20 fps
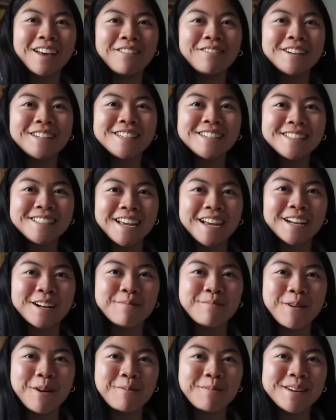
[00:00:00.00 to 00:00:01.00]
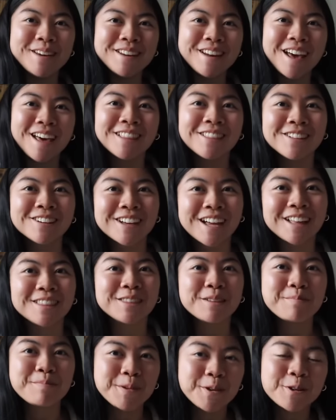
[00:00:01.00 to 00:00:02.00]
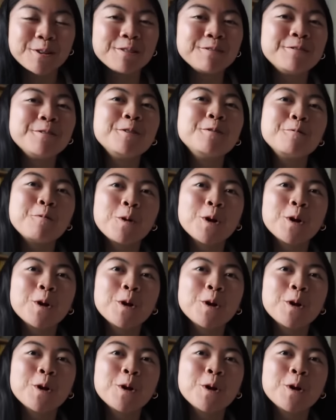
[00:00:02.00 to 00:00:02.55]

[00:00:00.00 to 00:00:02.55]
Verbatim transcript: Can we just take a moment and look at the beautiful